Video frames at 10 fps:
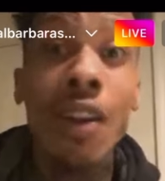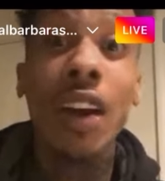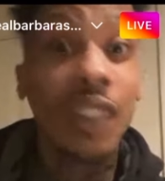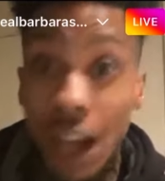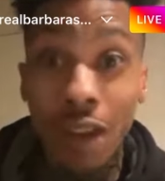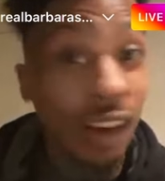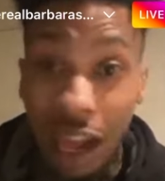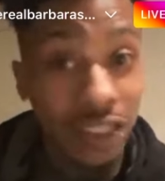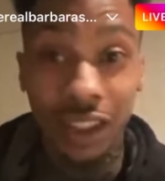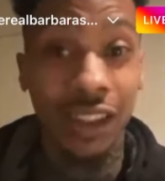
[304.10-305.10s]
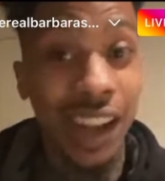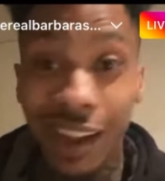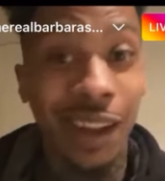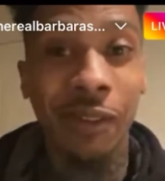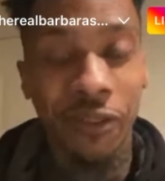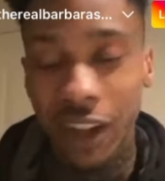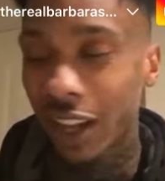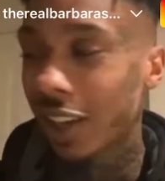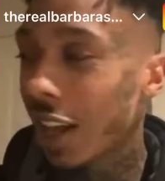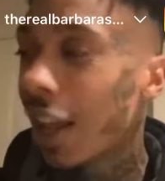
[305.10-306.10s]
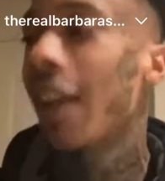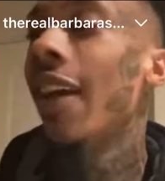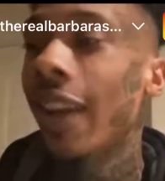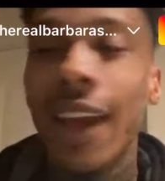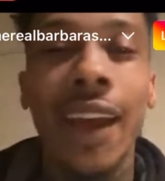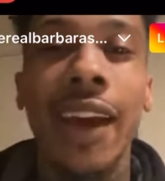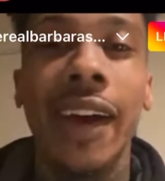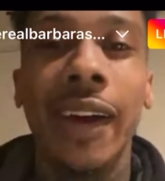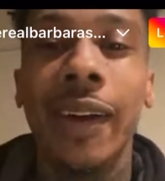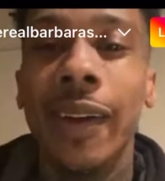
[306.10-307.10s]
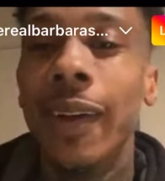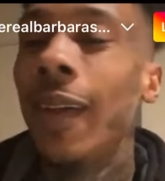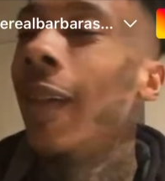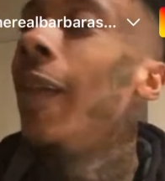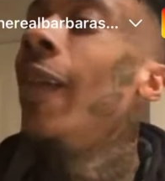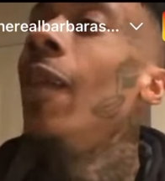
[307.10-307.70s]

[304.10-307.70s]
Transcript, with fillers: no to that gotcha. Nigga, fuck nigga. Hey, your shit is cooked.